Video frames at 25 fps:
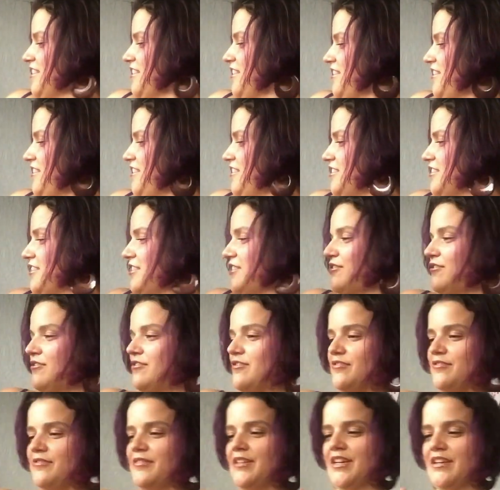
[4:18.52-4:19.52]

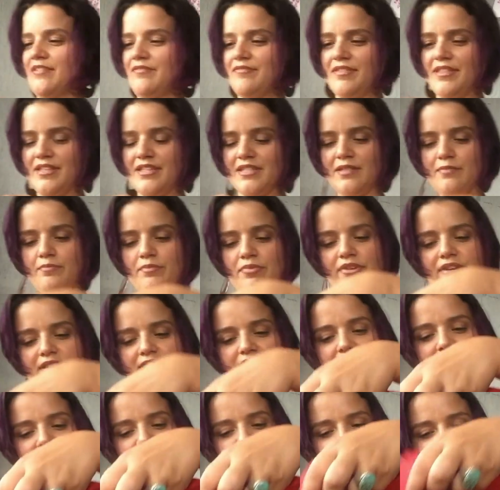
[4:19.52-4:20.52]
also we have this print.